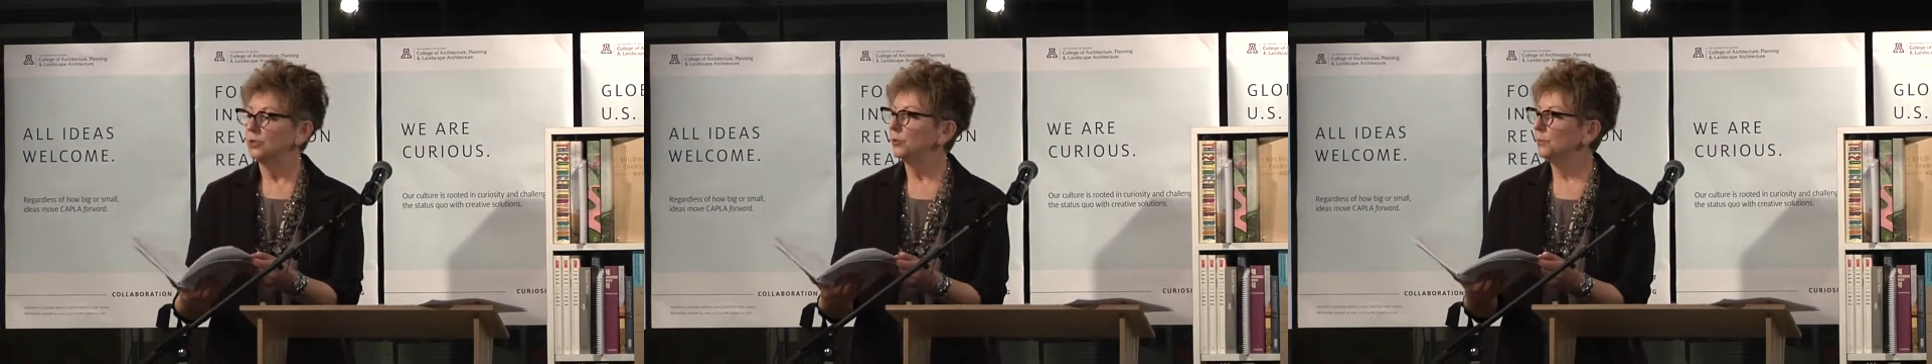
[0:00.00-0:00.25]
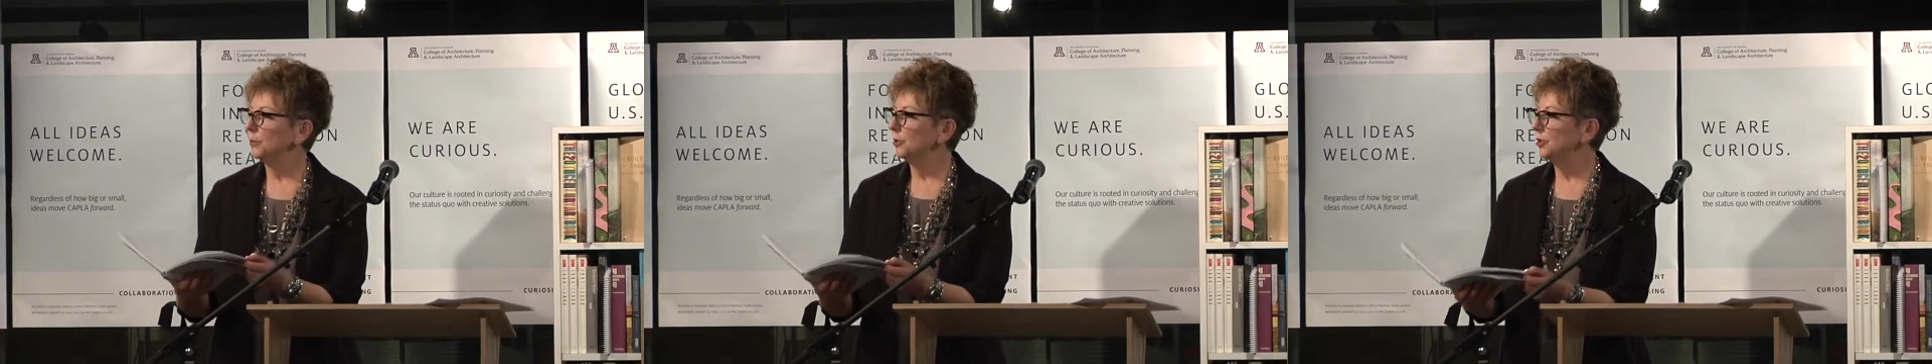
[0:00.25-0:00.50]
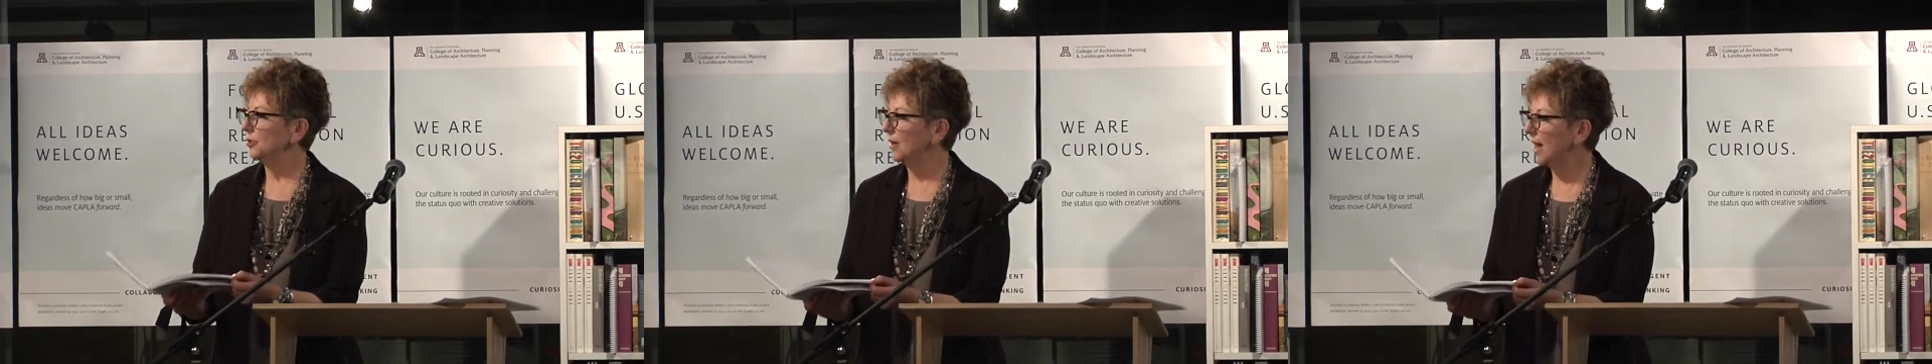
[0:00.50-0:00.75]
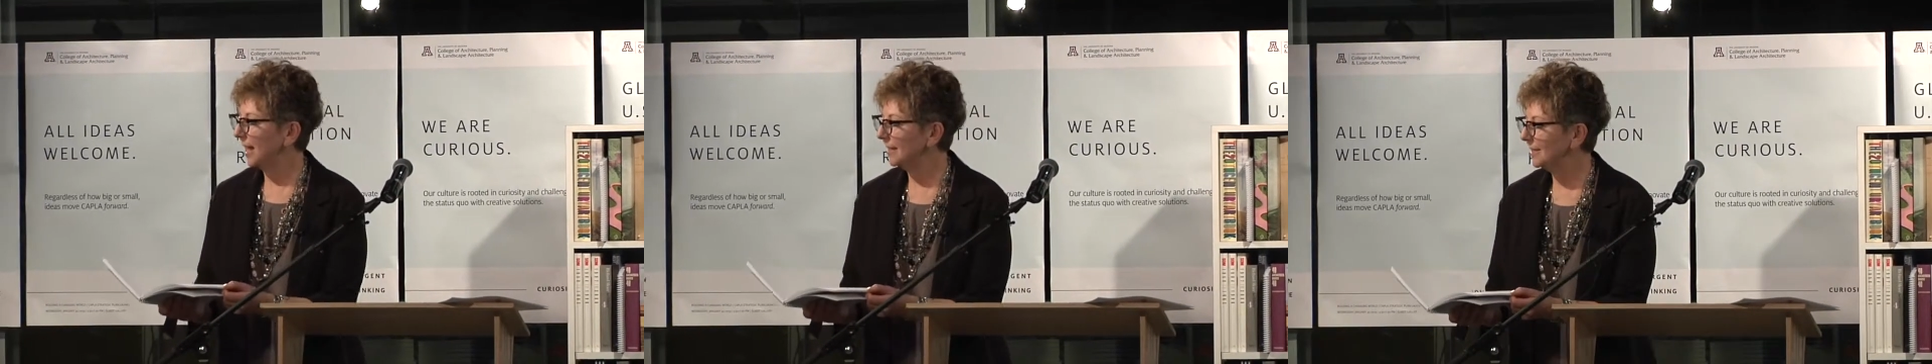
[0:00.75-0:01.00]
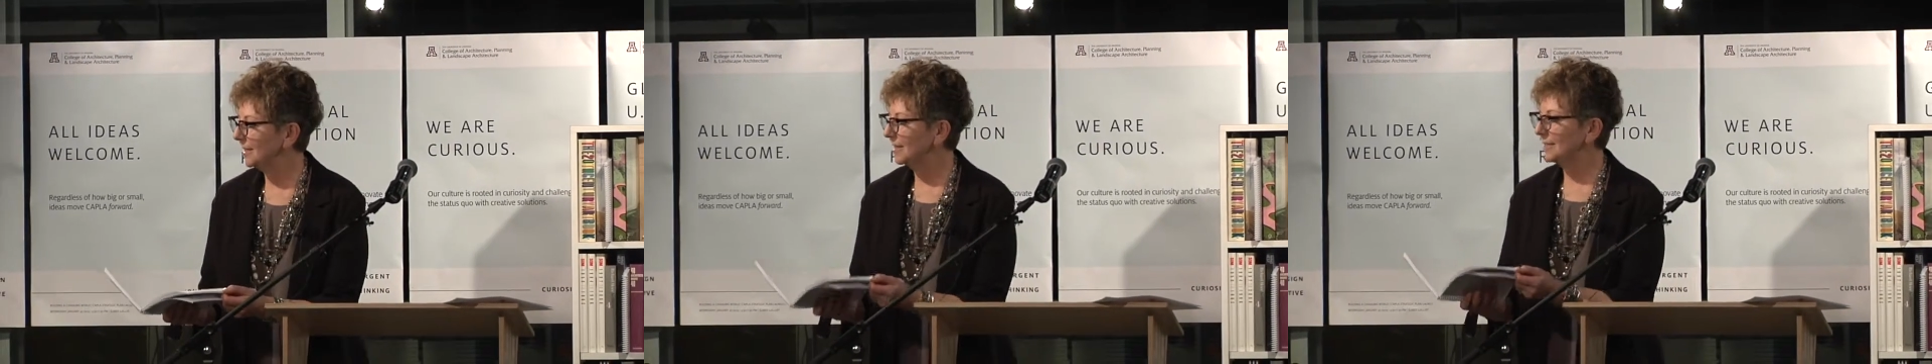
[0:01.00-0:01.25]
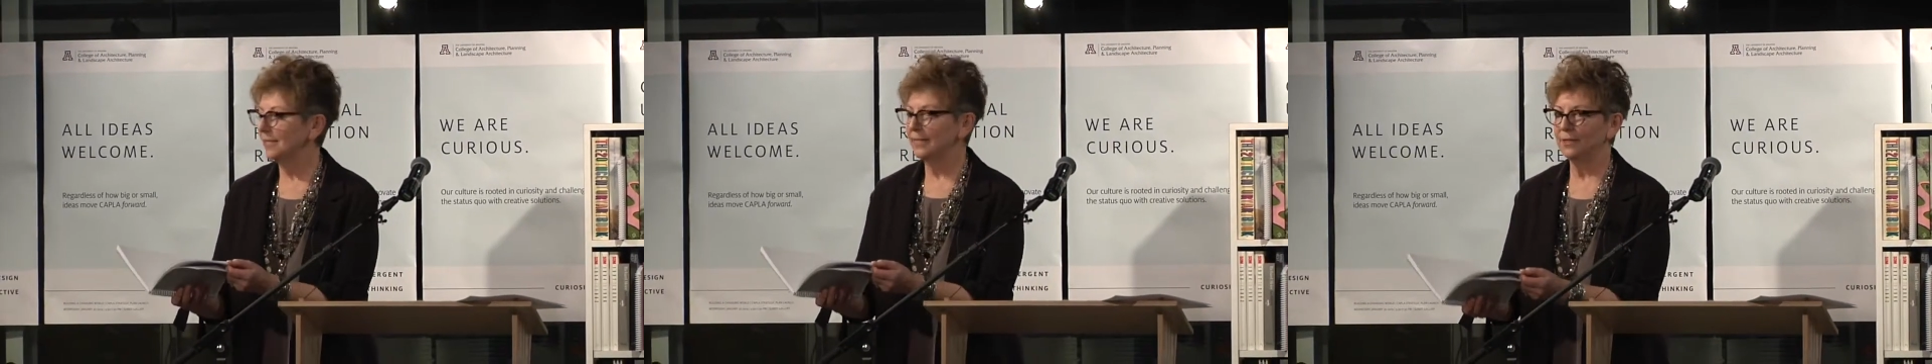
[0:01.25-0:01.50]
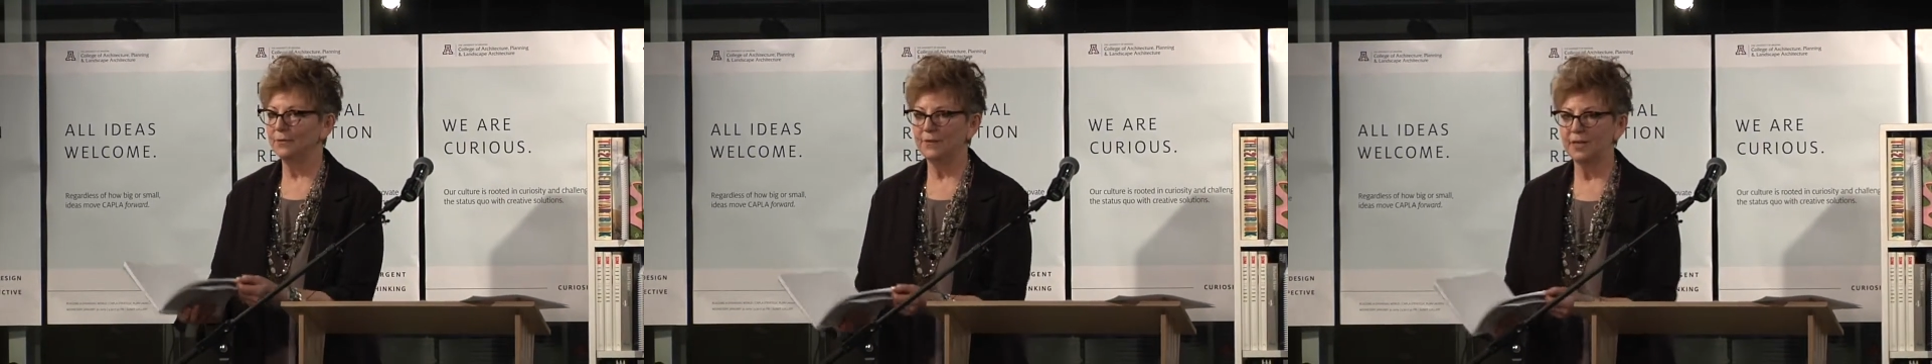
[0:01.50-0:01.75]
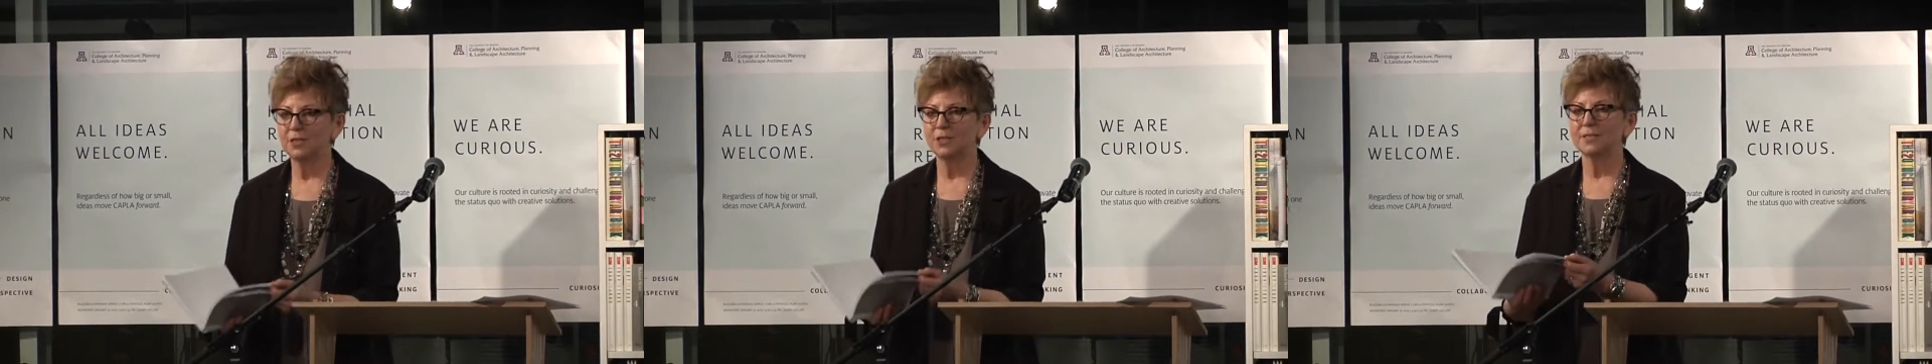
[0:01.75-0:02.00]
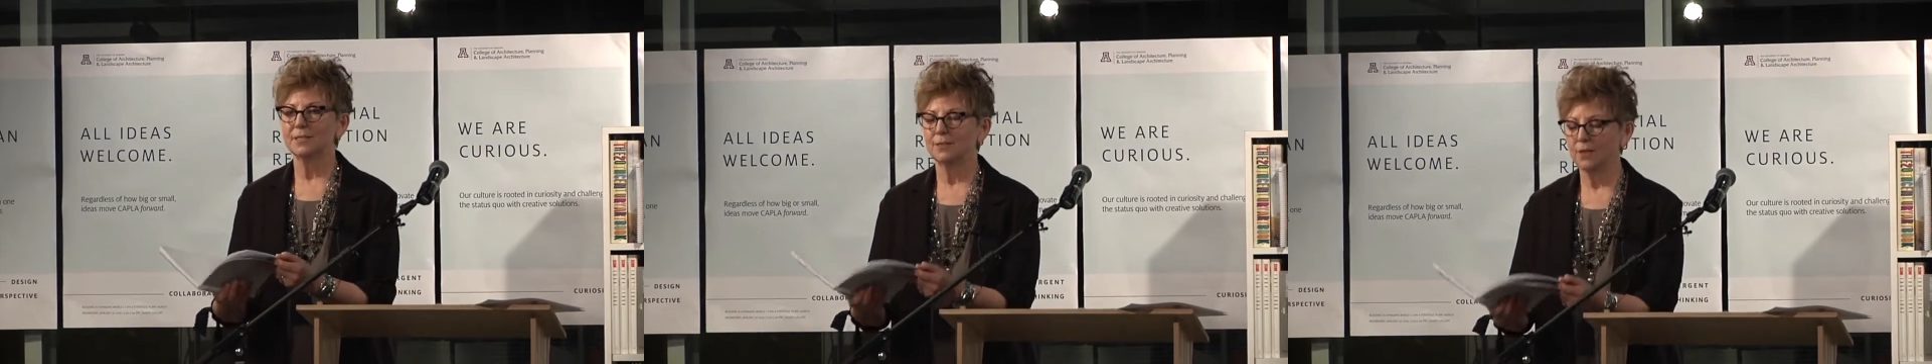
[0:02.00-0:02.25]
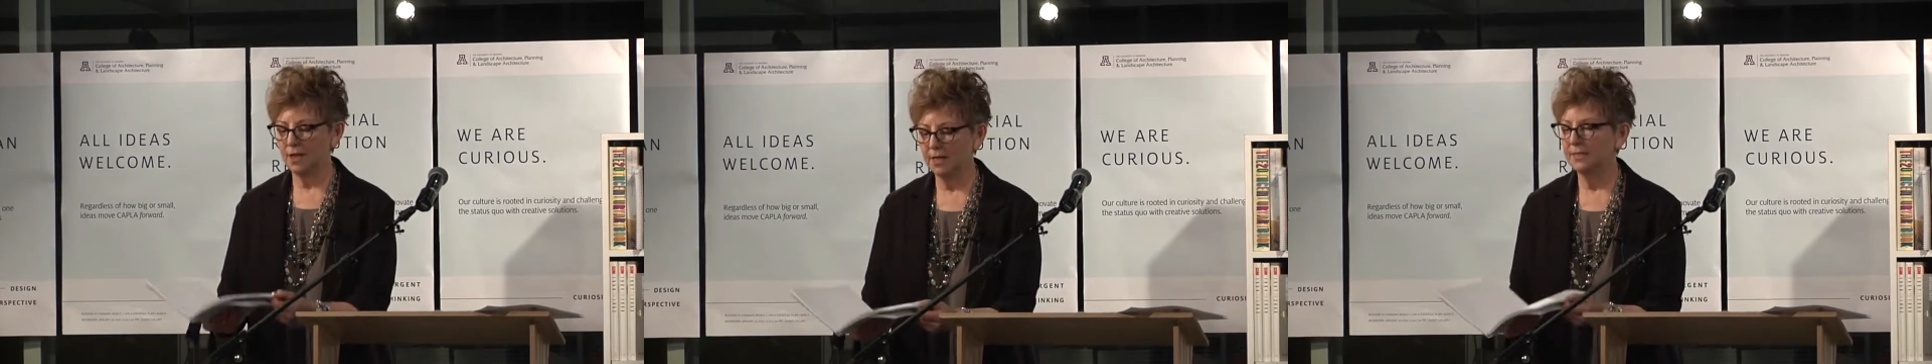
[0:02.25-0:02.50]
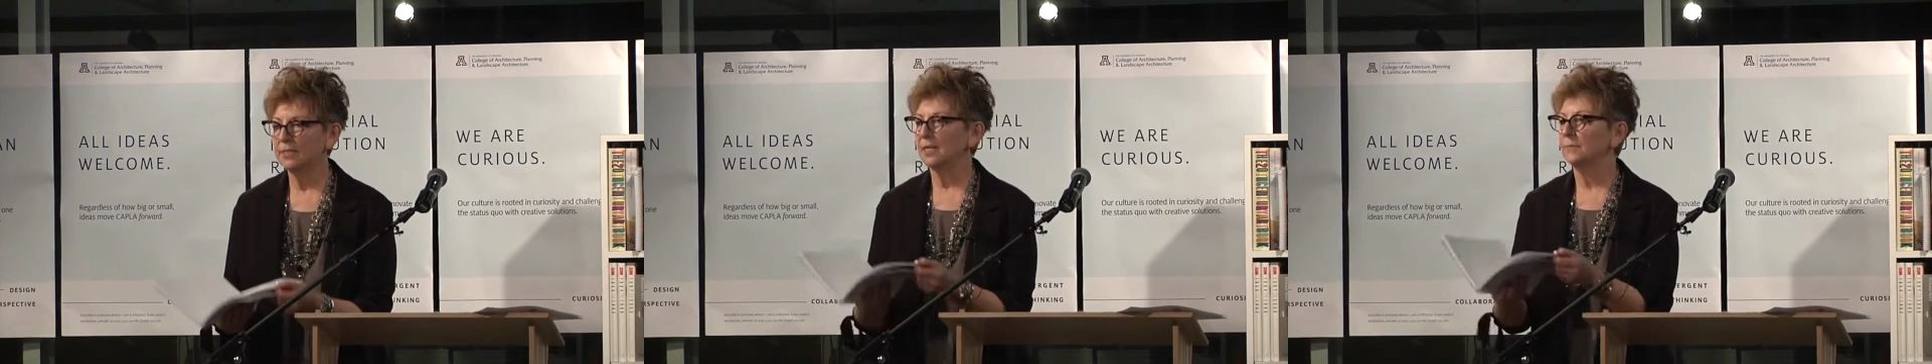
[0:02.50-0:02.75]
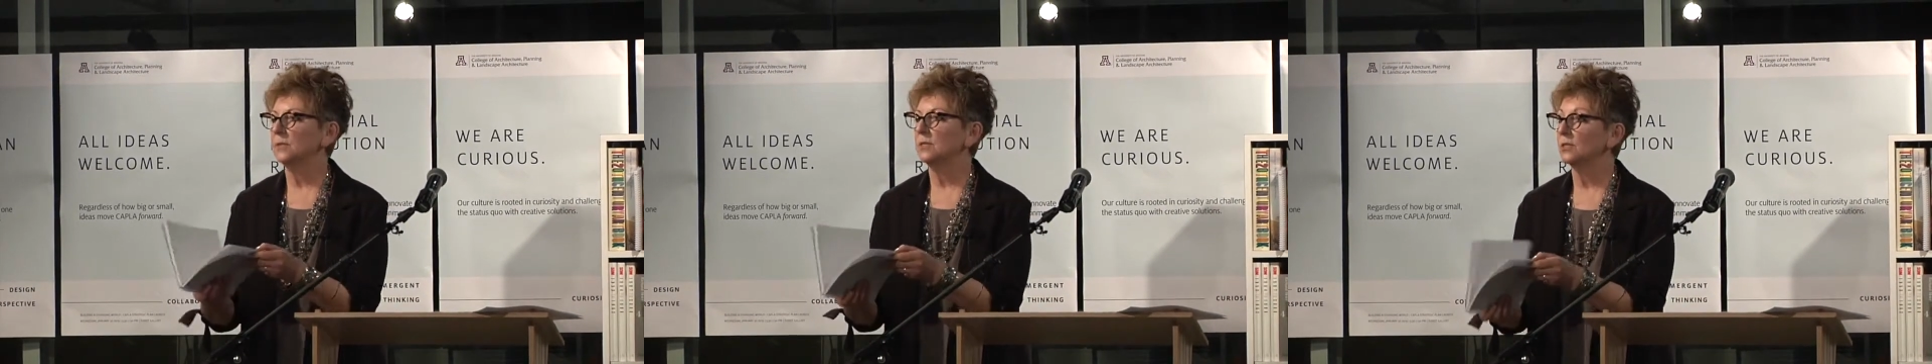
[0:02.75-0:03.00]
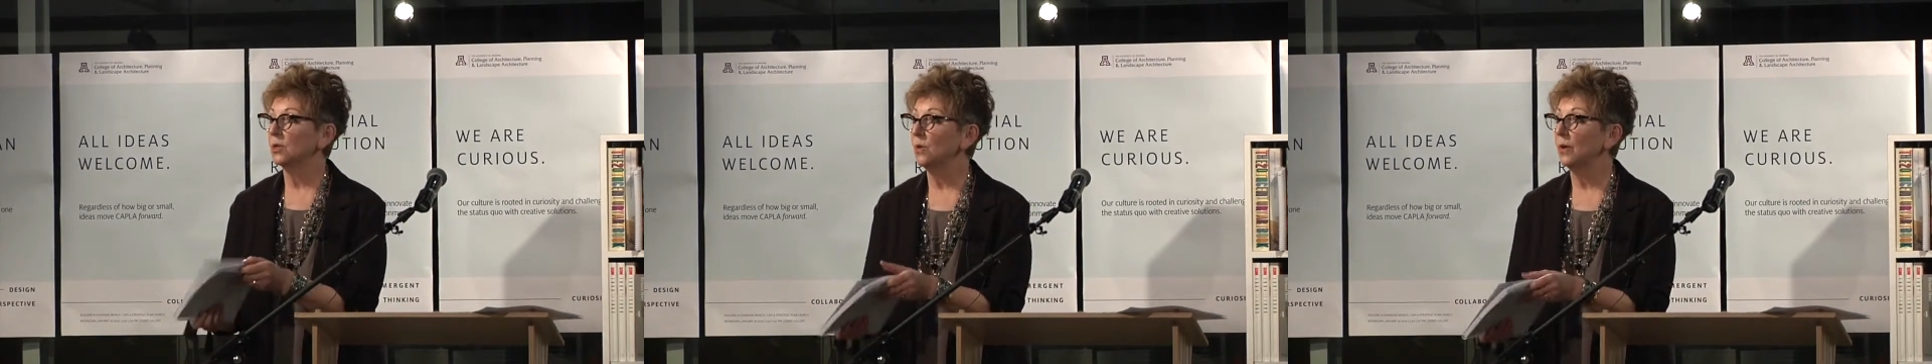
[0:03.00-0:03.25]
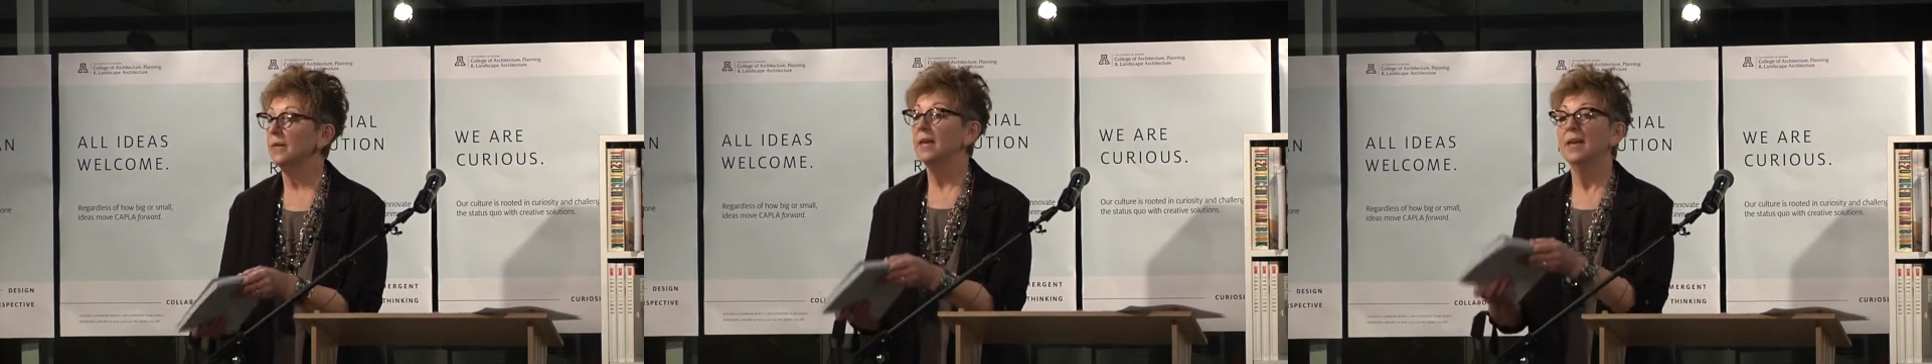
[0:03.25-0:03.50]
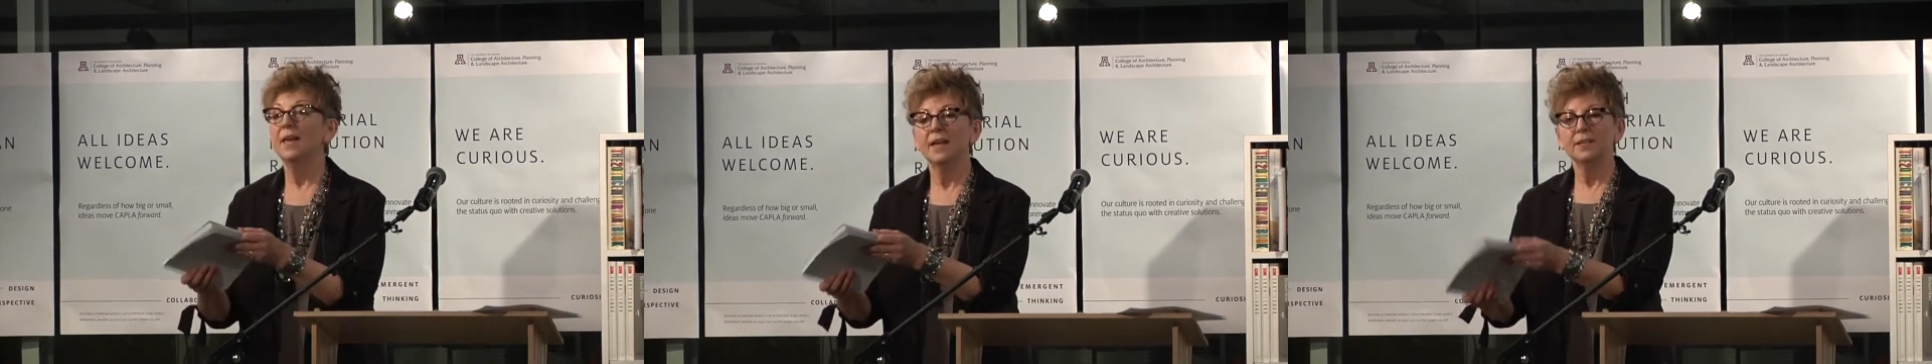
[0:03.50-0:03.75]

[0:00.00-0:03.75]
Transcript: to put your ideas and innovations and concepts and so on